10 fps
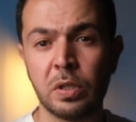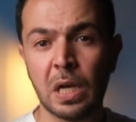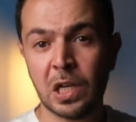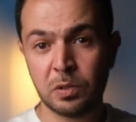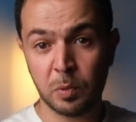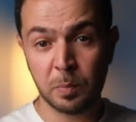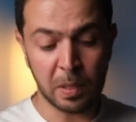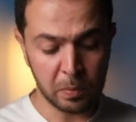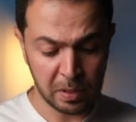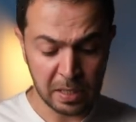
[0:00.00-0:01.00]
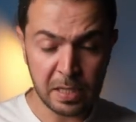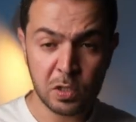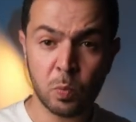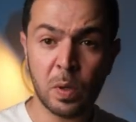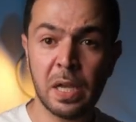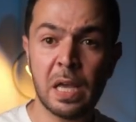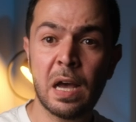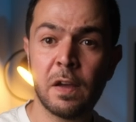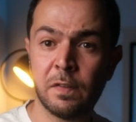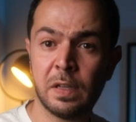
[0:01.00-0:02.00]
the output power. That's why
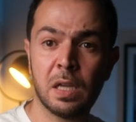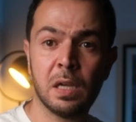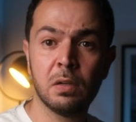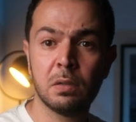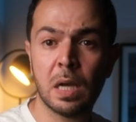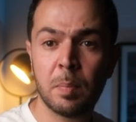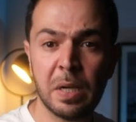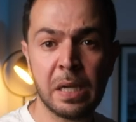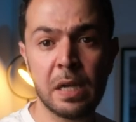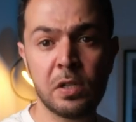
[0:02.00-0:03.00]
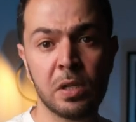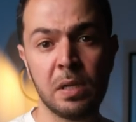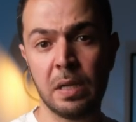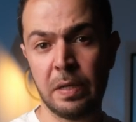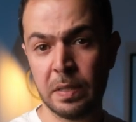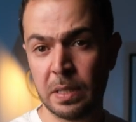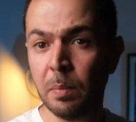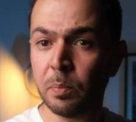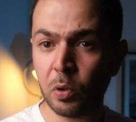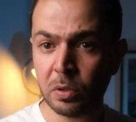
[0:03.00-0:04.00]
having a good application is
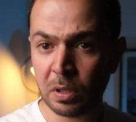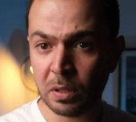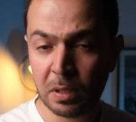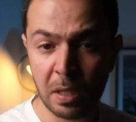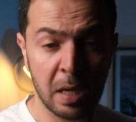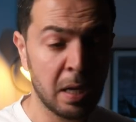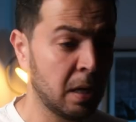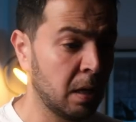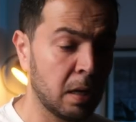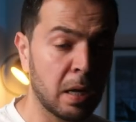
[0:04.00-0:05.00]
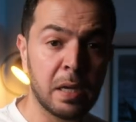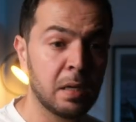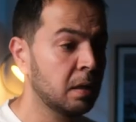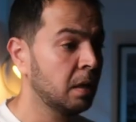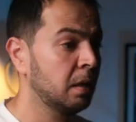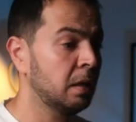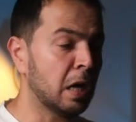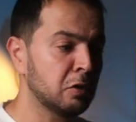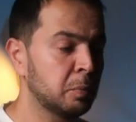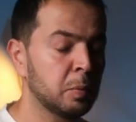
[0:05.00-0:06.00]
important, like the
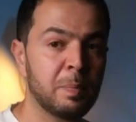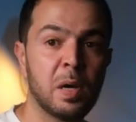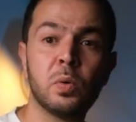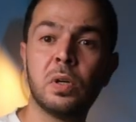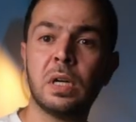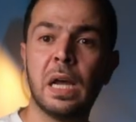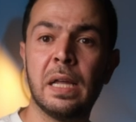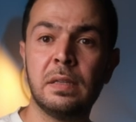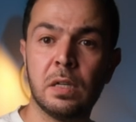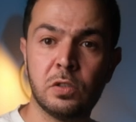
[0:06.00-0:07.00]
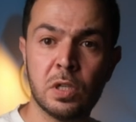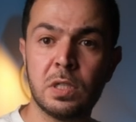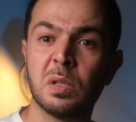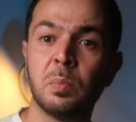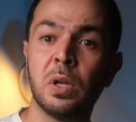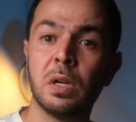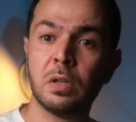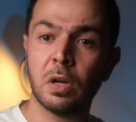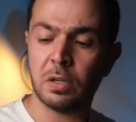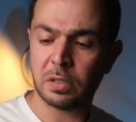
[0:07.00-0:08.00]
output power and adjustable
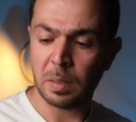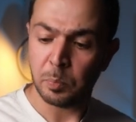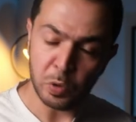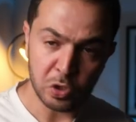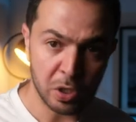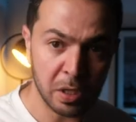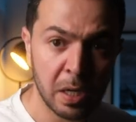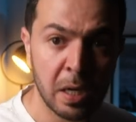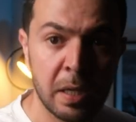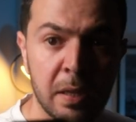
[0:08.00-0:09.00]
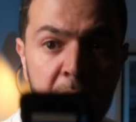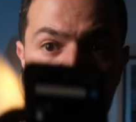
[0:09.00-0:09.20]
color temperature. This